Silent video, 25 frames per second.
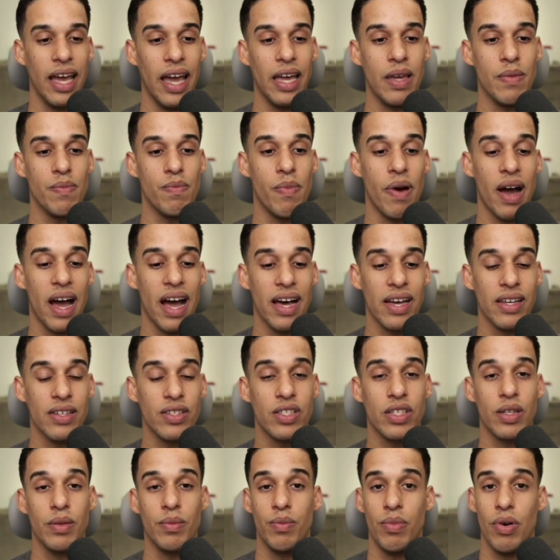a
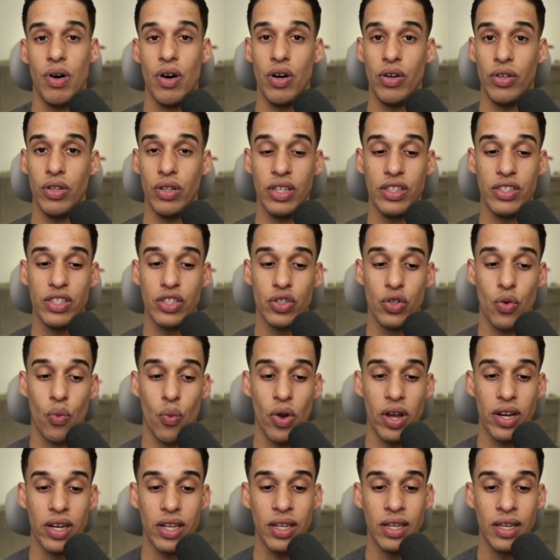passed pawn. This is
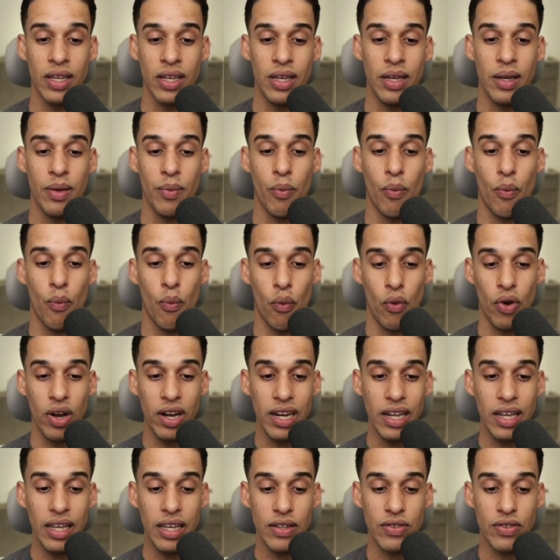already
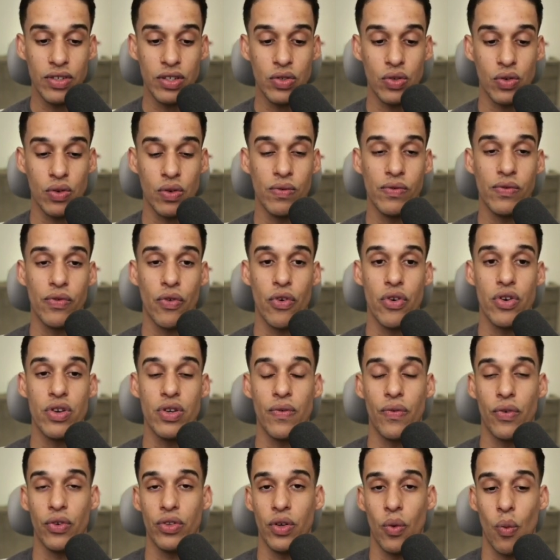pretty easy to
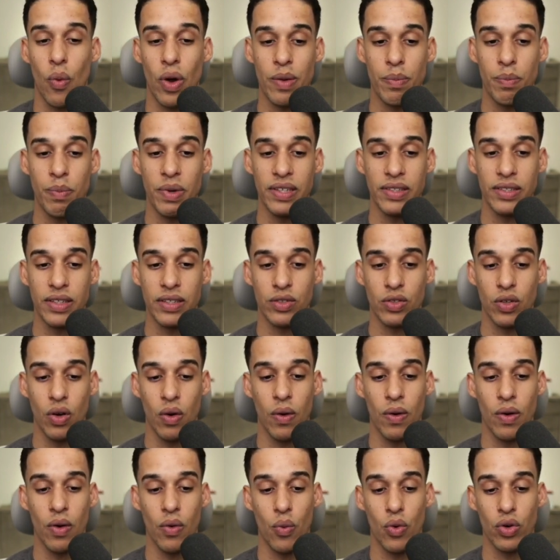convert for the white pieces.
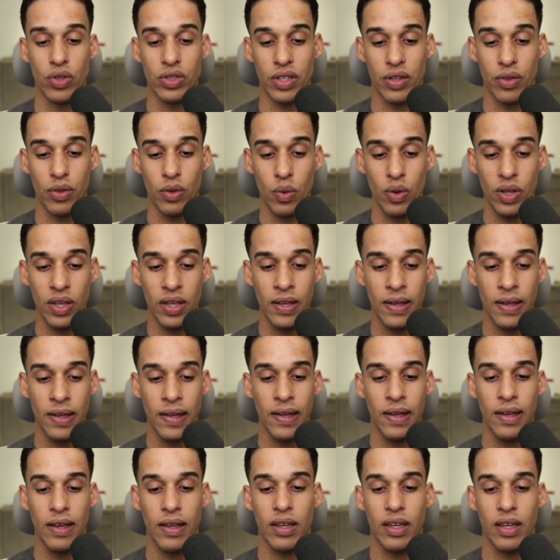So rook c3,
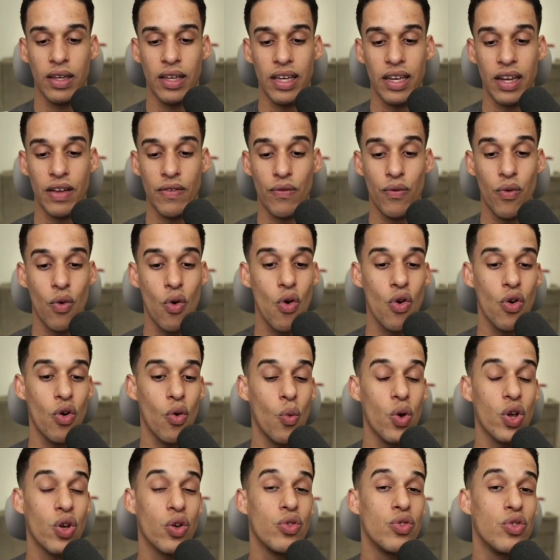king f4,
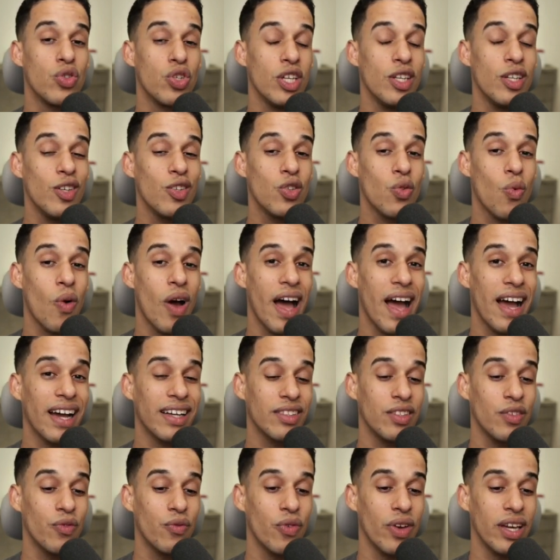we continue to
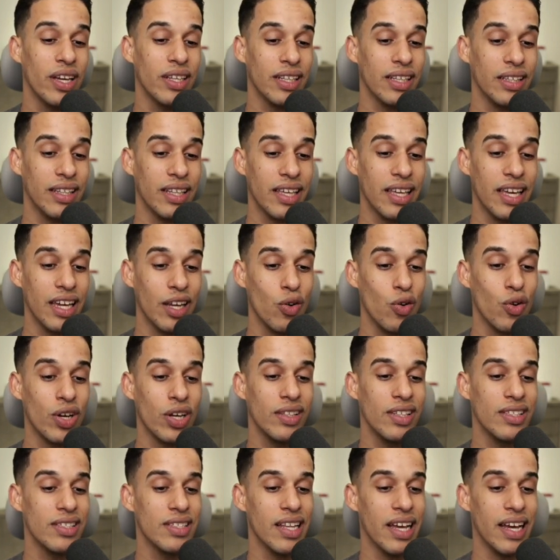activate the king.
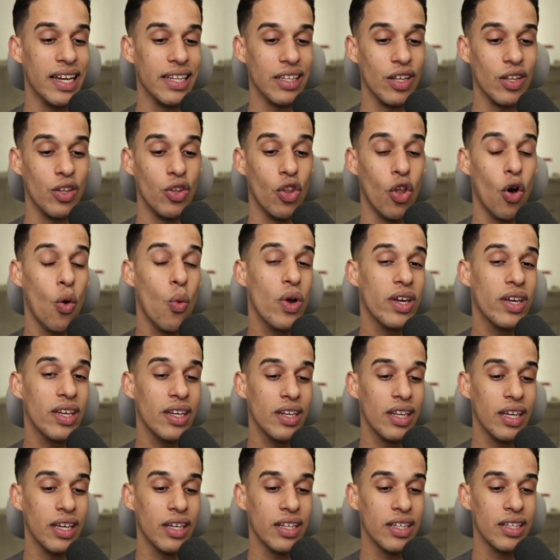Look at this knight. No one
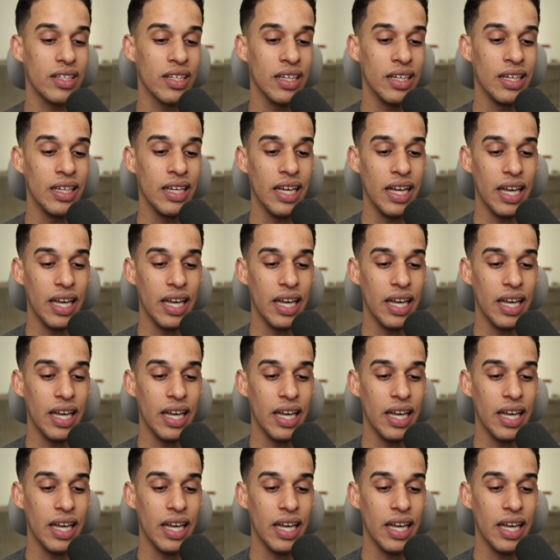can hit it.